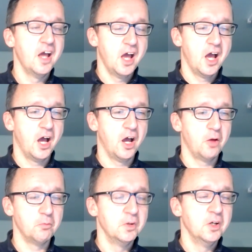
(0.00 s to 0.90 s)

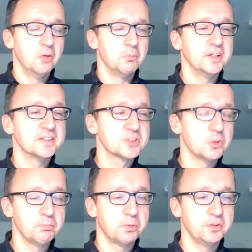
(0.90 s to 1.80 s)
But at
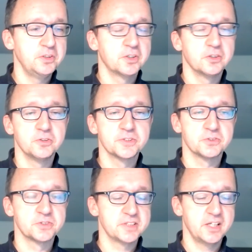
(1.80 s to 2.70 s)
some point, you can also
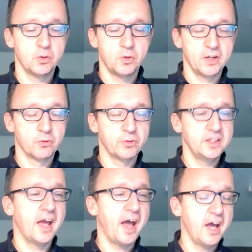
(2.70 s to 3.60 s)
say, oh, I already
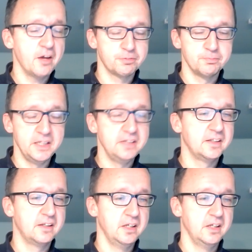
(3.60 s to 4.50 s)
have made a
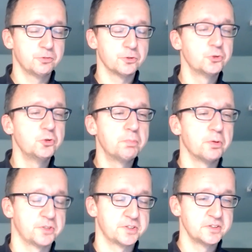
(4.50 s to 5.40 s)
cake for 2
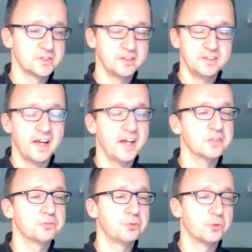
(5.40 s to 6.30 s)
persons and it had
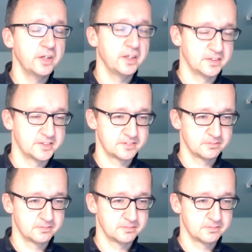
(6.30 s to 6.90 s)
4 eggs.